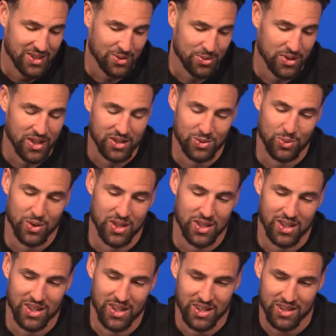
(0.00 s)
I would like to win
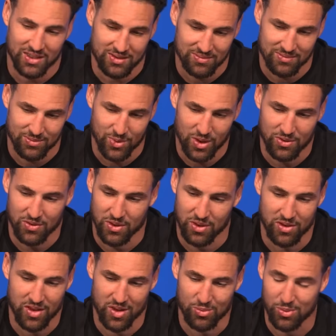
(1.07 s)
again. One for the
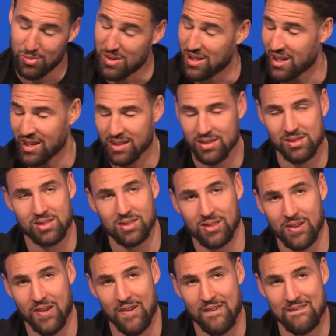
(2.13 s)
thumb would be nice.
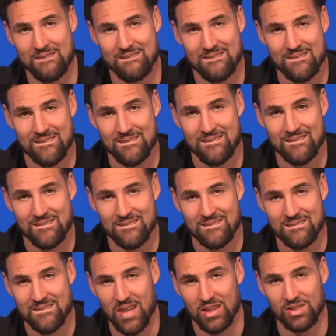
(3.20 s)

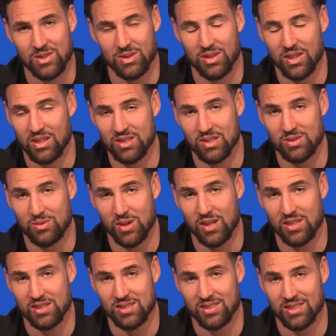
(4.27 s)
I still think it's in
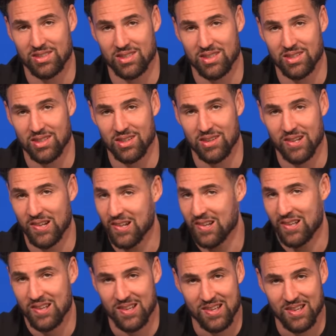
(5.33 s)
reach. It's just gonna,
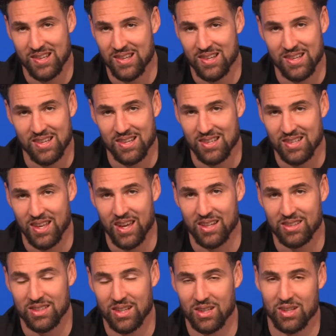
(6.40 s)
yeah,
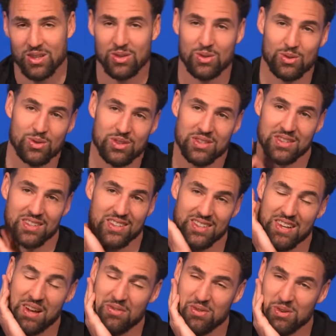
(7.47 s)
take a huge
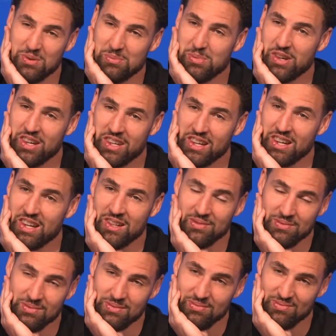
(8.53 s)
effort. But uh,
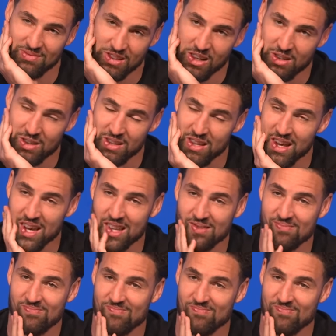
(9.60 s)
other than that,